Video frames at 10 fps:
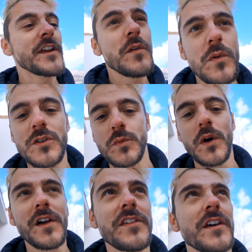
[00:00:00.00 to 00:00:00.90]
think it was
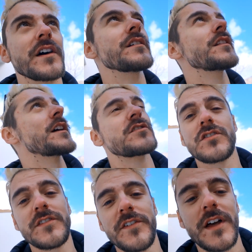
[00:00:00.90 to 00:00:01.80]
worth it. Like,
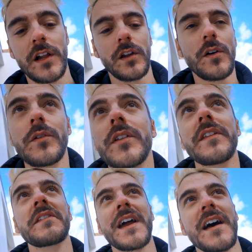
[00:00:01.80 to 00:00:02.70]
just for that alone. And
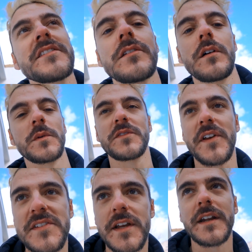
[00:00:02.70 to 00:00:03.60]
then the castle almost
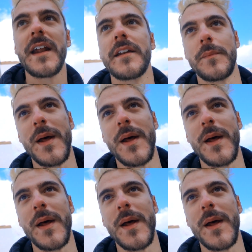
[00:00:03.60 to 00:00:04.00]
feels like an added